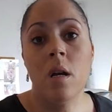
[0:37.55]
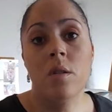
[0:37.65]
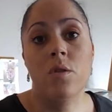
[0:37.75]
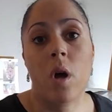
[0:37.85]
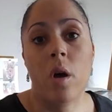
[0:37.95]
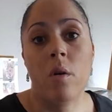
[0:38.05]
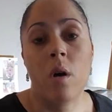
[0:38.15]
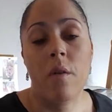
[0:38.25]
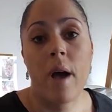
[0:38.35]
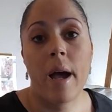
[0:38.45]
so
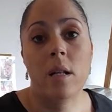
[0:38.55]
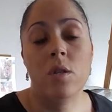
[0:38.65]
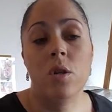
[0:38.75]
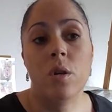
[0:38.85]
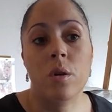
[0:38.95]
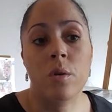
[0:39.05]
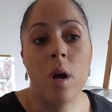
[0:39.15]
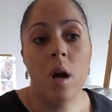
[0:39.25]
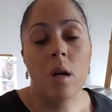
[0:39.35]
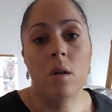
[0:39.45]
I've had to
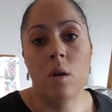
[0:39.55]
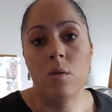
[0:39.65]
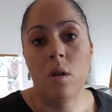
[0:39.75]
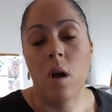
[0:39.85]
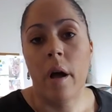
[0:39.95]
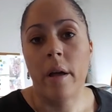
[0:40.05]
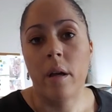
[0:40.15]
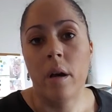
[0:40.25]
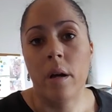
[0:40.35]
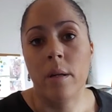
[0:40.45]
go to like